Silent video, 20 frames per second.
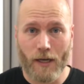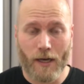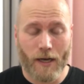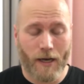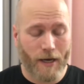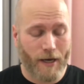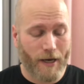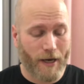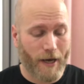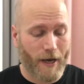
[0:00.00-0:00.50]

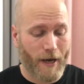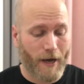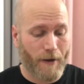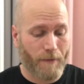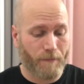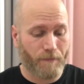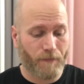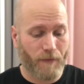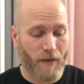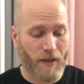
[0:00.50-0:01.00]

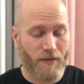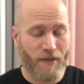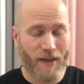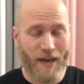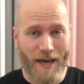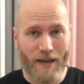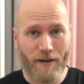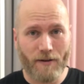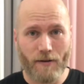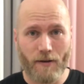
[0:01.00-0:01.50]
And
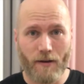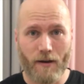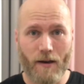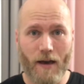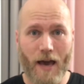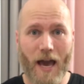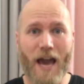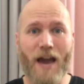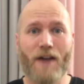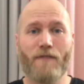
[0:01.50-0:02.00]
then
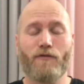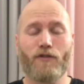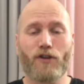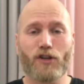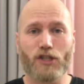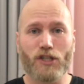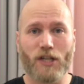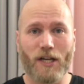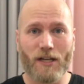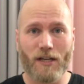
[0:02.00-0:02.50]
every
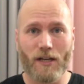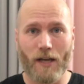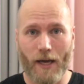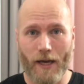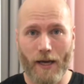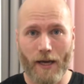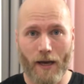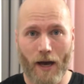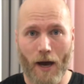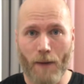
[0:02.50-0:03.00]

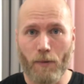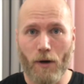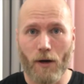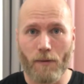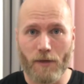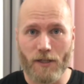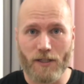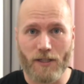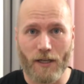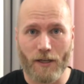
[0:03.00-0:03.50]
Sunday,
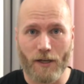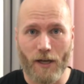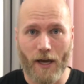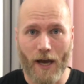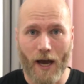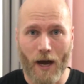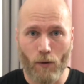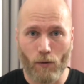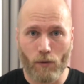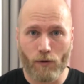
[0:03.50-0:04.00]
upcoming Sunday,
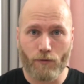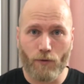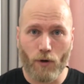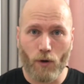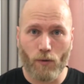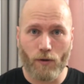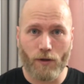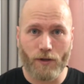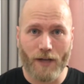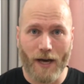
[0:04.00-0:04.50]
I will
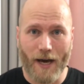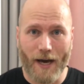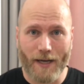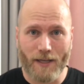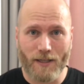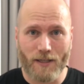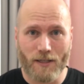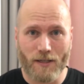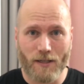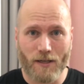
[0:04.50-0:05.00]
roll the
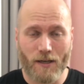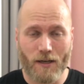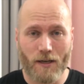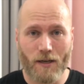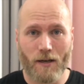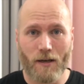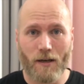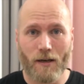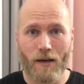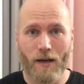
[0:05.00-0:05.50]
dice
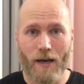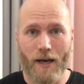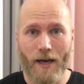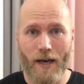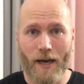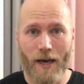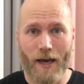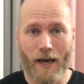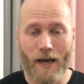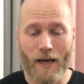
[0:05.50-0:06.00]

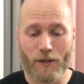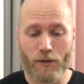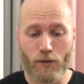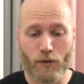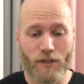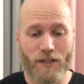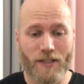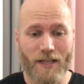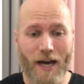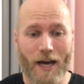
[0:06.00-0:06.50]
to
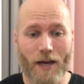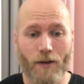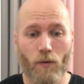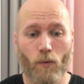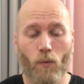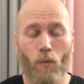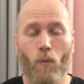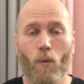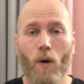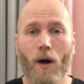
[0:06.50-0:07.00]
decide
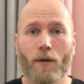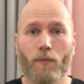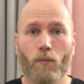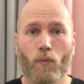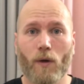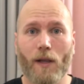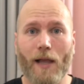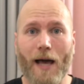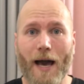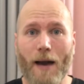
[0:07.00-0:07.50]
what
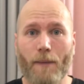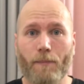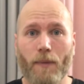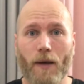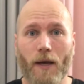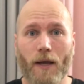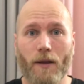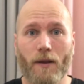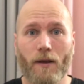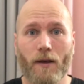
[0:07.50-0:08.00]
will
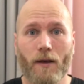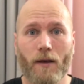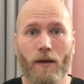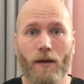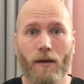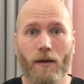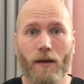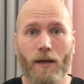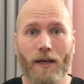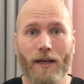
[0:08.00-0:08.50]
happen
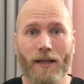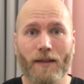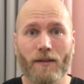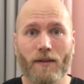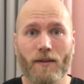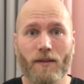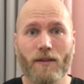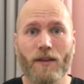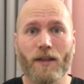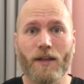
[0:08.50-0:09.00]

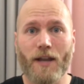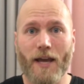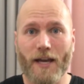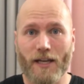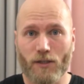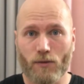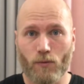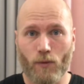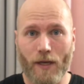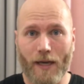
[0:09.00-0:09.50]
in the
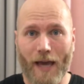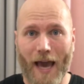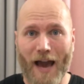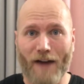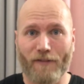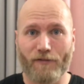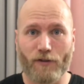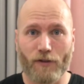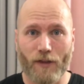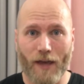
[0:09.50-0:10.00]
next week
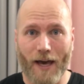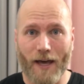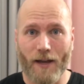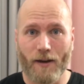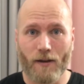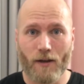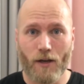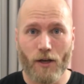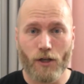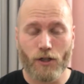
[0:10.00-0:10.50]
after that.
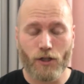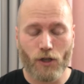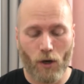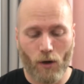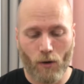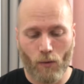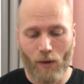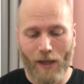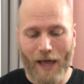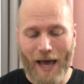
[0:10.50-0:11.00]
So I
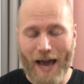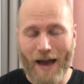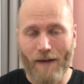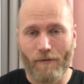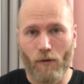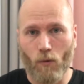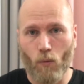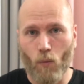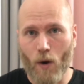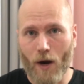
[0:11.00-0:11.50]
will
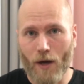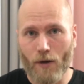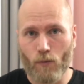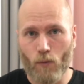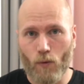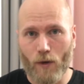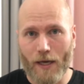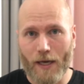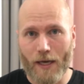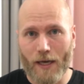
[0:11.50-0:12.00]
have 1
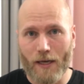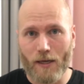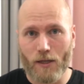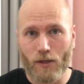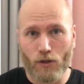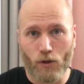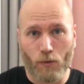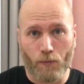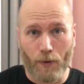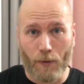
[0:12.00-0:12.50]
week
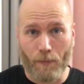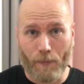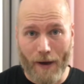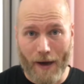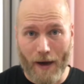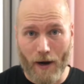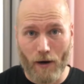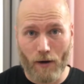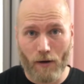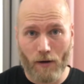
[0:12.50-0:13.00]
to
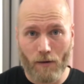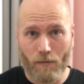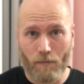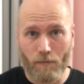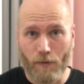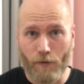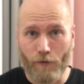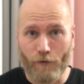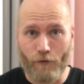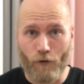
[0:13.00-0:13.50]
prepare
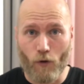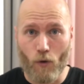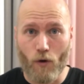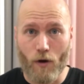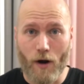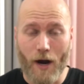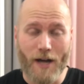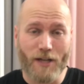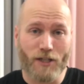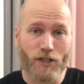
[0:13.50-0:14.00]

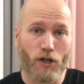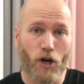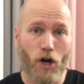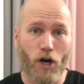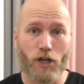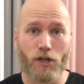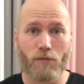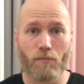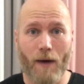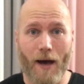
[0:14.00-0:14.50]
before I
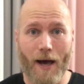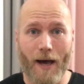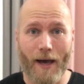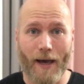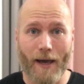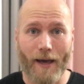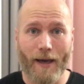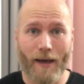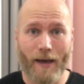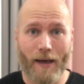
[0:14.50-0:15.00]
start
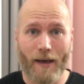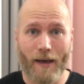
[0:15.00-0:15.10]
my